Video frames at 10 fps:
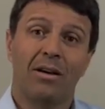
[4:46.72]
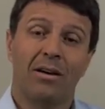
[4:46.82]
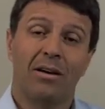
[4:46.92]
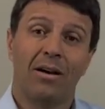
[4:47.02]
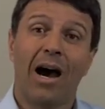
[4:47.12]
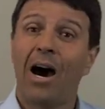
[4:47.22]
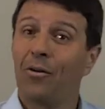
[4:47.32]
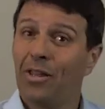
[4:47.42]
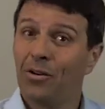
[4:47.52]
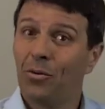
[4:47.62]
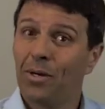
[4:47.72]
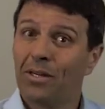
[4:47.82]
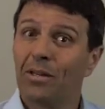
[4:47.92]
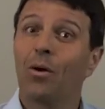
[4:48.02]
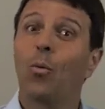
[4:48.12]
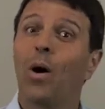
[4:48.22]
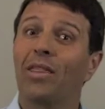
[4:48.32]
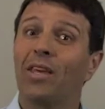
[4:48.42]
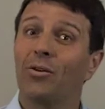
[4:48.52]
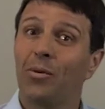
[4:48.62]
how they do it,
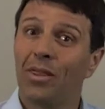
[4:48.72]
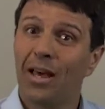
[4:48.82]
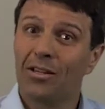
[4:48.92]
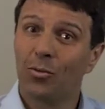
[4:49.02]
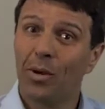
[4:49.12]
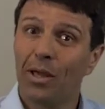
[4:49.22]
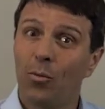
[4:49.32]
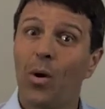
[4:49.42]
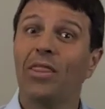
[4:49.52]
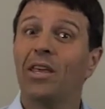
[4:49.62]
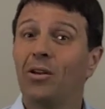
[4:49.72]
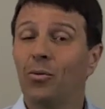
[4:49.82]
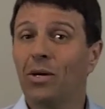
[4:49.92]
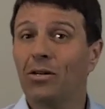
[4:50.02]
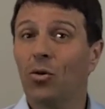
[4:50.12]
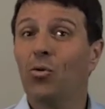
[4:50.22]
why they do it that way, when they do it,